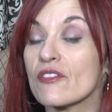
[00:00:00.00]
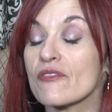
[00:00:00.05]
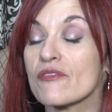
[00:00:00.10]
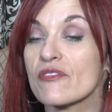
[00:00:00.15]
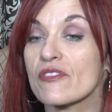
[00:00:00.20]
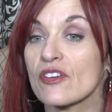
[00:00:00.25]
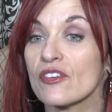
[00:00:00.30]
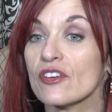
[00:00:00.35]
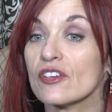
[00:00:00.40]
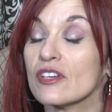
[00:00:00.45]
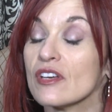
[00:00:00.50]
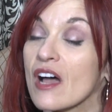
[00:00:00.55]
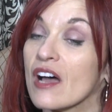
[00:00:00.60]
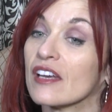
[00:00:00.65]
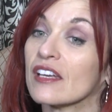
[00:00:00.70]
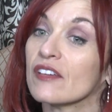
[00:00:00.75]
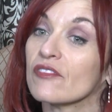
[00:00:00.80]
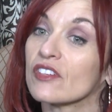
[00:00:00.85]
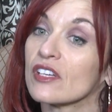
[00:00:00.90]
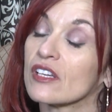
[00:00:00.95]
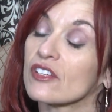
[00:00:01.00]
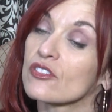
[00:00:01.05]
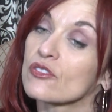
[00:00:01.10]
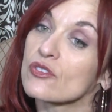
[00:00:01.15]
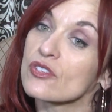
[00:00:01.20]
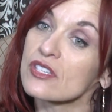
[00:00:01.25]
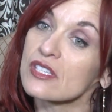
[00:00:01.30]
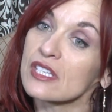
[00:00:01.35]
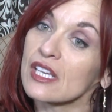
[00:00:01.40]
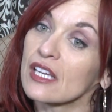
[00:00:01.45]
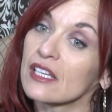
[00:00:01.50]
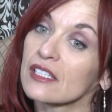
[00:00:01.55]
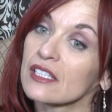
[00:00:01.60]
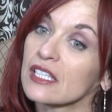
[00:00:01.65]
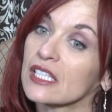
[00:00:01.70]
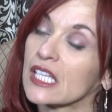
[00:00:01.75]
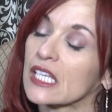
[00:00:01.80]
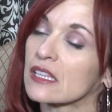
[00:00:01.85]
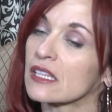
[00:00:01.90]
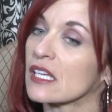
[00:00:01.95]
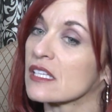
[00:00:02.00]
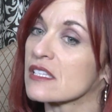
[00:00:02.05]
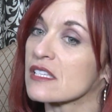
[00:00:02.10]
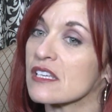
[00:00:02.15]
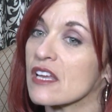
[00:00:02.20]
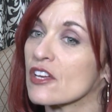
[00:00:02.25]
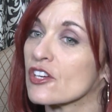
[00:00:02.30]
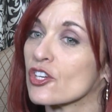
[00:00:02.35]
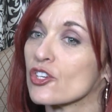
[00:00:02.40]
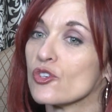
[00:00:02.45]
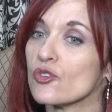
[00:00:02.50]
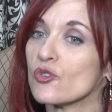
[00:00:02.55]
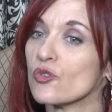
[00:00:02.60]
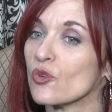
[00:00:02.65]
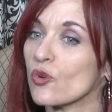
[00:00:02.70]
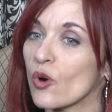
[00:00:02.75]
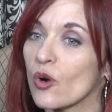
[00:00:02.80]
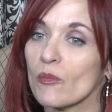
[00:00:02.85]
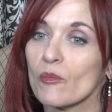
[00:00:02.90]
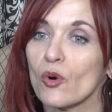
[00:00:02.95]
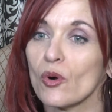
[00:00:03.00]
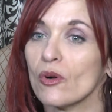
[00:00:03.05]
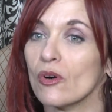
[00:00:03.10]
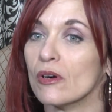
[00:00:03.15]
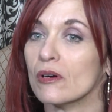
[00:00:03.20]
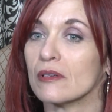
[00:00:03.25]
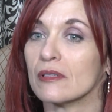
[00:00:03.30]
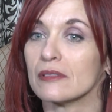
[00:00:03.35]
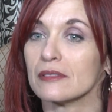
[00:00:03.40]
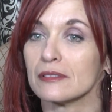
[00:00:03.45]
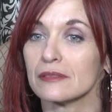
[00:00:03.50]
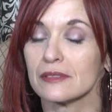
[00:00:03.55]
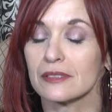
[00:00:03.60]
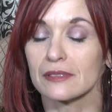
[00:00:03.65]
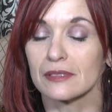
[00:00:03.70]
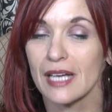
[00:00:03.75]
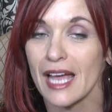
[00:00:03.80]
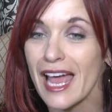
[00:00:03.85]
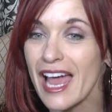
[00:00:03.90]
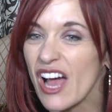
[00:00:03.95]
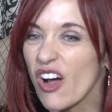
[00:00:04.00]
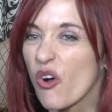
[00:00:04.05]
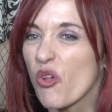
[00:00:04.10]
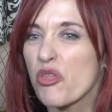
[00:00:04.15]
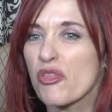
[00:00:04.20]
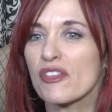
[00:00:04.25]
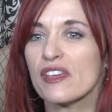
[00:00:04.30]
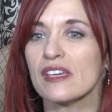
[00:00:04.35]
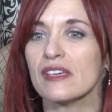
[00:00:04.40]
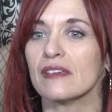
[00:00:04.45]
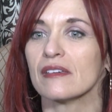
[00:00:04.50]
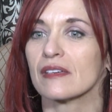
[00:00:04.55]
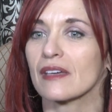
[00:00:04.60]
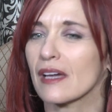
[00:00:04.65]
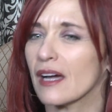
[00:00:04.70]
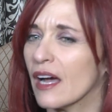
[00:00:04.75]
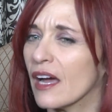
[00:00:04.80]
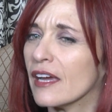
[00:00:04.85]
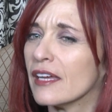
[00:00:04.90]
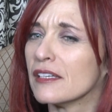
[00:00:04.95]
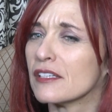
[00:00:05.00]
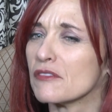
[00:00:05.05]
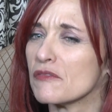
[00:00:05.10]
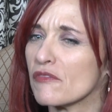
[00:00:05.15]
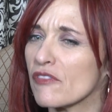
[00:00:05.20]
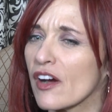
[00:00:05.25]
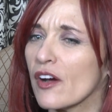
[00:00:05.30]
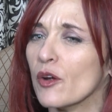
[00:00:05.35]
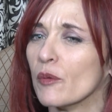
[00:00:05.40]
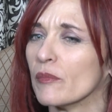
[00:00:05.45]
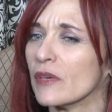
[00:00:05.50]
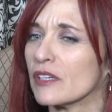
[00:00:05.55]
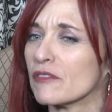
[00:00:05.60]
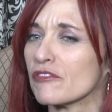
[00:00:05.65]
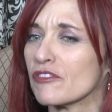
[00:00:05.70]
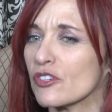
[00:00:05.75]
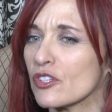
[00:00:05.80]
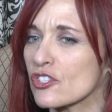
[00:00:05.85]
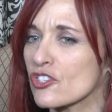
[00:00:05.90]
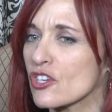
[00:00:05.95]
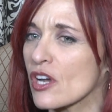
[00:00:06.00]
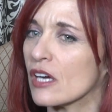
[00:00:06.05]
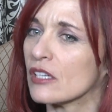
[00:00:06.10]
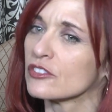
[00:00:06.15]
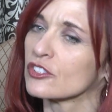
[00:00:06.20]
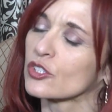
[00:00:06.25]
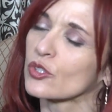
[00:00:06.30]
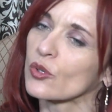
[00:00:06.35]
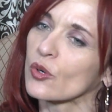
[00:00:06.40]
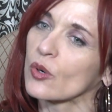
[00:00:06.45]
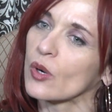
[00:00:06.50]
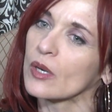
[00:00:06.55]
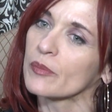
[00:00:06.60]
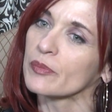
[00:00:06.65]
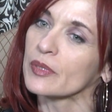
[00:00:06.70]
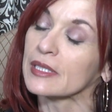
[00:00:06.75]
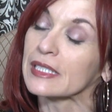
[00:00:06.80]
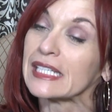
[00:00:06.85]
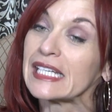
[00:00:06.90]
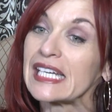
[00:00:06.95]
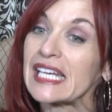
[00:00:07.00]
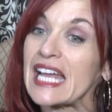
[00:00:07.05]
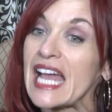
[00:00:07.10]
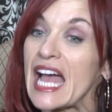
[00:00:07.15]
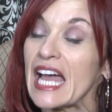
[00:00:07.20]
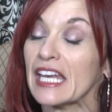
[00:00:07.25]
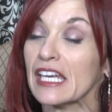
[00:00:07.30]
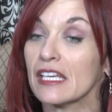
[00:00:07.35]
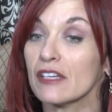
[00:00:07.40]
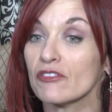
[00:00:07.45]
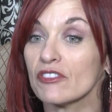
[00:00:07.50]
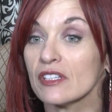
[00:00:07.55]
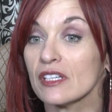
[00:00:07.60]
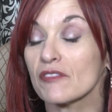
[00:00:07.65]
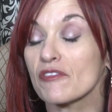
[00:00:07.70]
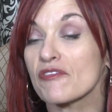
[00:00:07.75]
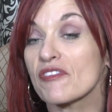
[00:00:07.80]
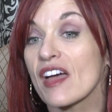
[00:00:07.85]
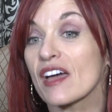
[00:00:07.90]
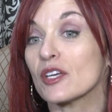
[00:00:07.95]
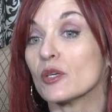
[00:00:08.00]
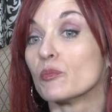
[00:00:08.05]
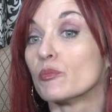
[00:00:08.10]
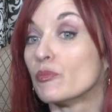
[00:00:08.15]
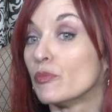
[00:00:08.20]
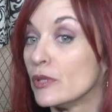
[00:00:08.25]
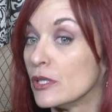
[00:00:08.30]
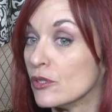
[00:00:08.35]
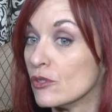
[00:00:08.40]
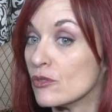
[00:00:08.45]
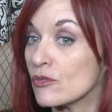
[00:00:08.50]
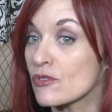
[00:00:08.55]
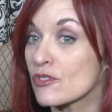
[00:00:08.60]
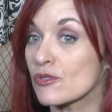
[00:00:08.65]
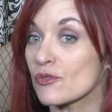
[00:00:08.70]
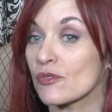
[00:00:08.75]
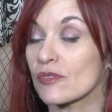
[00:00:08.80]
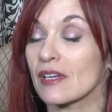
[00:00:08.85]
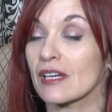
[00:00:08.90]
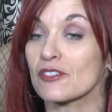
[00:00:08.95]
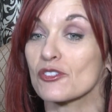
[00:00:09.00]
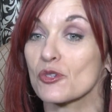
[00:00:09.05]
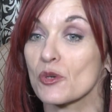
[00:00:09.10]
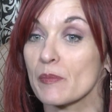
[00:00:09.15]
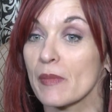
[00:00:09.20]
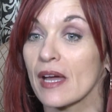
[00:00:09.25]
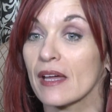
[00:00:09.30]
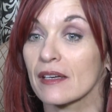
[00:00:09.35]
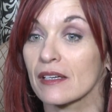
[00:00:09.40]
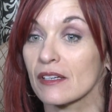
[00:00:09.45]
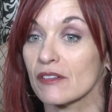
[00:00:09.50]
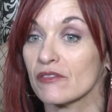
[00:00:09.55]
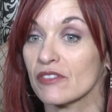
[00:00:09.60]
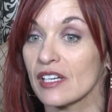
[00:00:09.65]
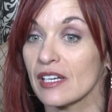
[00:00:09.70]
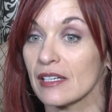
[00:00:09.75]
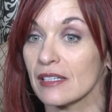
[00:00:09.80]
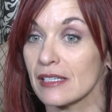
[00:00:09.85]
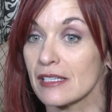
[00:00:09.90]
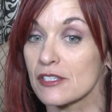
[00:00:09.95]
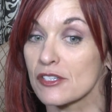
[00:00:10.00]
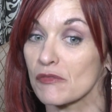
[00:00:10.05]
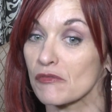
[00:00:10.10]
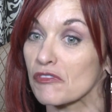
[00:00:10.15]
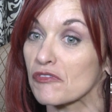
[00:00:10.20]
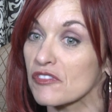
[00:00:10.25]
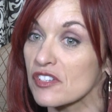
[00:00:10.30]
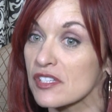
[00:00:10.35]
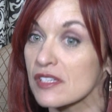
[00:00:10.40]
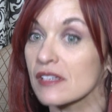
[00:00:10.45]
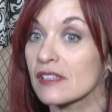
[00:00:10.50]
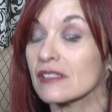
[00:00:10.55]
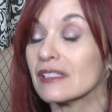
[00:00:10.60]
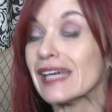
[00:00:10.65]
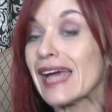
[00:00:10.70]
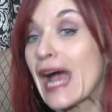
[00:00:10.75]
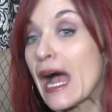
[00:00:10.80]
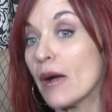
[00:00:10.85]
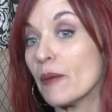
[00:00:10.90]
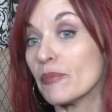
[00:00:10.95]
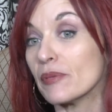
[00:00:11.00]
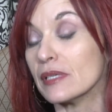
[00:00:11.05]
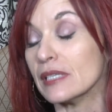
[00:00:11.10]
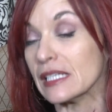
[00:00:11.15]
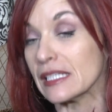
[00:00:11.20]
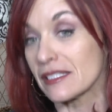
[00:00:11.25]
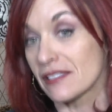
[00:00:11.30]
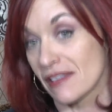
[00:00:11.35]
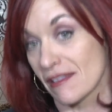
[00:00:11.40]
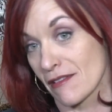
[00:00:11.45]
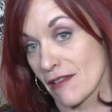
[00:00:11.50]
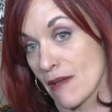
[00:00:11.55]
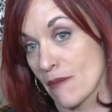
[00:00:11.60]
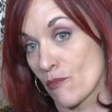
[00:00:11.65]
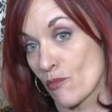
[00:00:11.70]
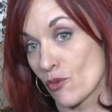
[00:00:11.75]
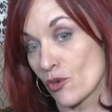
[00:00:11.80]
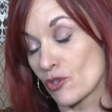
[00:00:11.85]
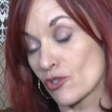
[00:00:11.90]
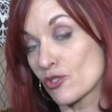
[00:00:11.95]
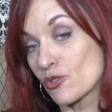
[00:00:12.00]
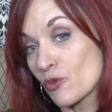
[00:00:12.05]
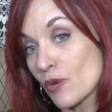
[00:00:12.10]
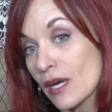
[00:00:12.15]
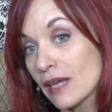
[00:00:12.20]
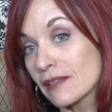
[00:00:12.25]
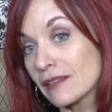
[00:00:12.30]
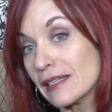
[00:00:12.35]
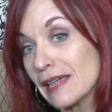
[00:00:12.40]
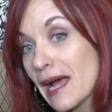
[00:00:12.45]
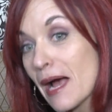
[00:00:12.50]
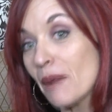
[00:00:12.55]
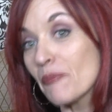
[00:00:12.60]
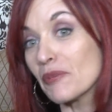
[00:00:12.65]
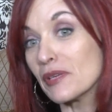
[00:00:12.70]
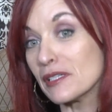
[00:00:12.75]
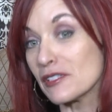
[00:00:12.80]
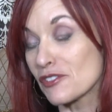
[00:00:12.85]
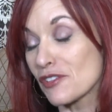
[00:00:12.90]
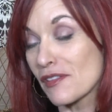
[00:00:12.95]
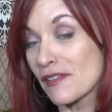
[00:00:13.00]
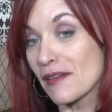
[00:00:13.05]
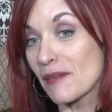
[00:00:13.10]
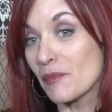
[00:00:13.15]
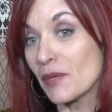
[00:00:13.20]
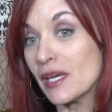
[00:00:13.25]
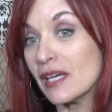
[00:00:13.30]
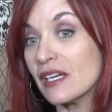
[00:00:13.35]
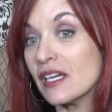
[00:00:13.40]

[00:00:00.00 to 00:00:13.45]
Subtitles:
They're not even understanding that that's not a normal, healthy, kind environment for a child to grow up in. And even if that abuse or that traumatic event isn't physically happening to them or directly happening to them,